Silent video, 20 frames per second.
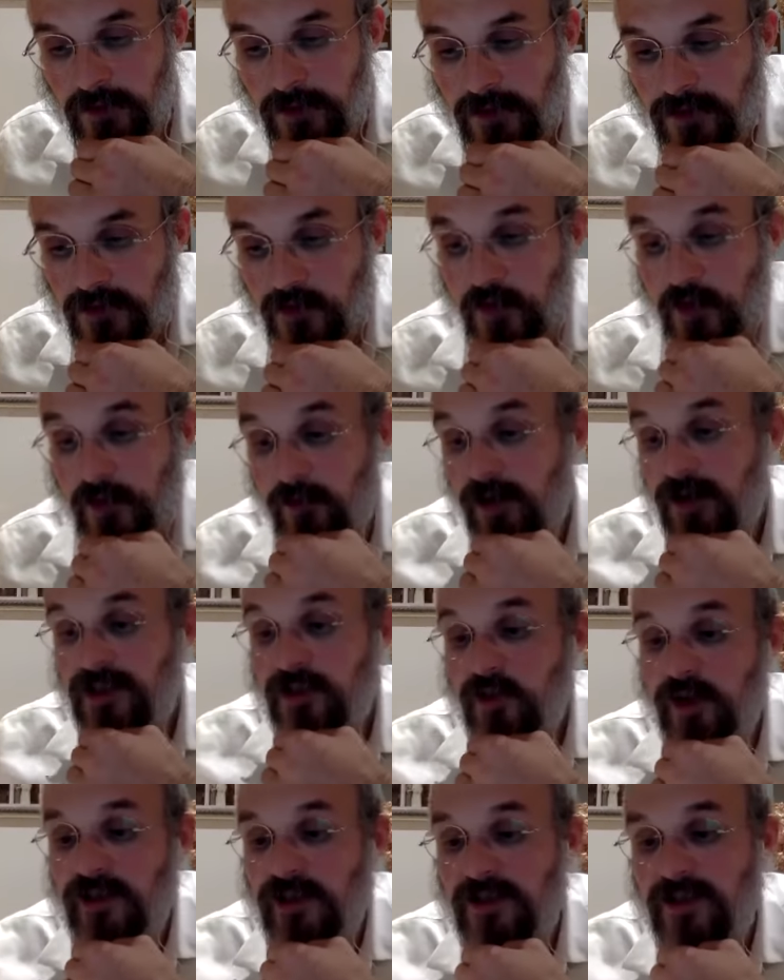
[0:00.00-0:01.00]
So the Gemara's
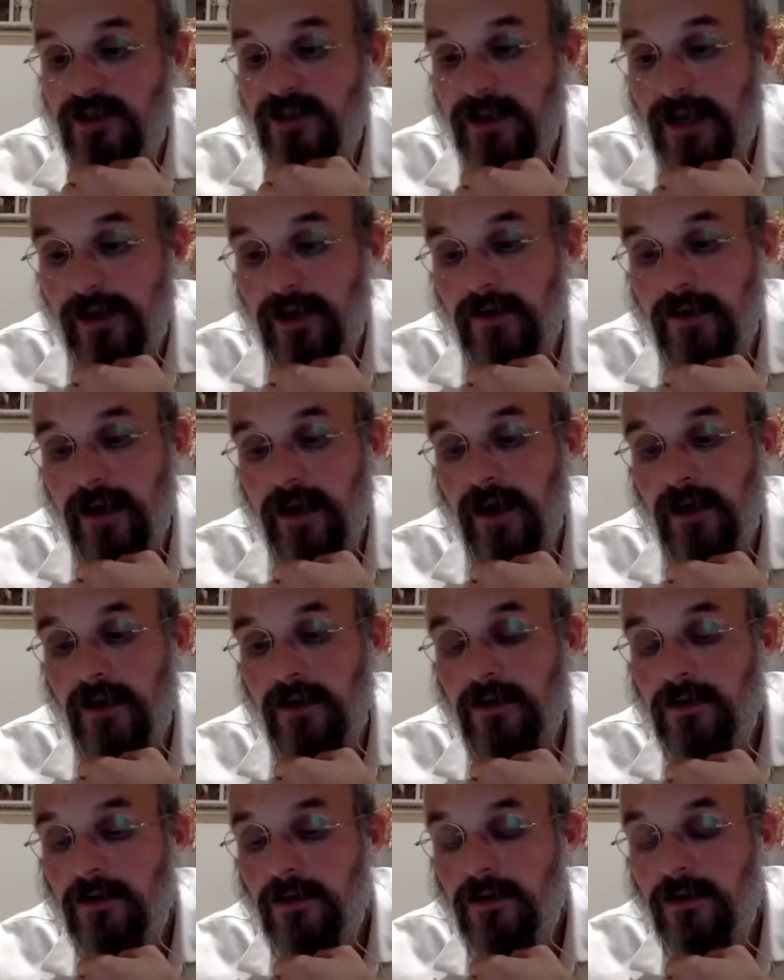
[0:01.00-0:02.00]
question is, Taka
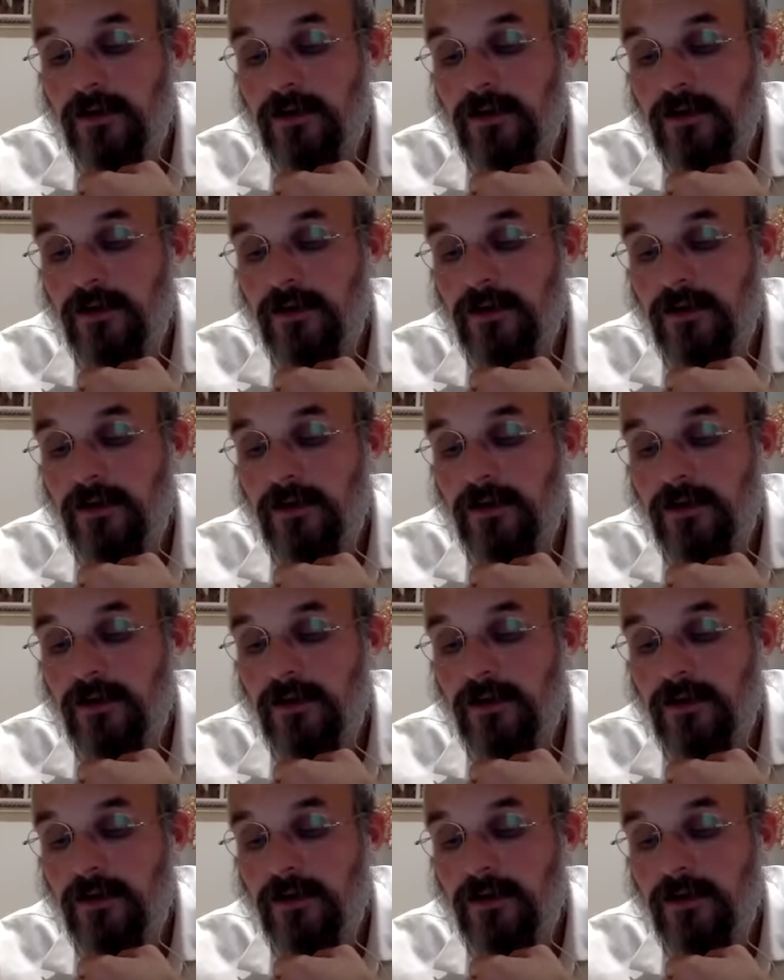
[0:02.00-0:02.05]
then,